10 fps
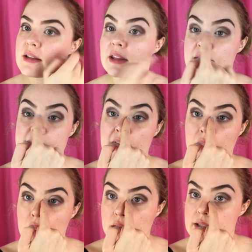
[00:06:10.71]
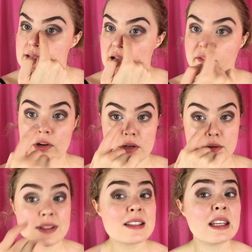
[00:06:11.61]
and then down along the side of our
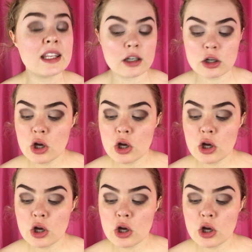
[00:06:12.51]
nose in here,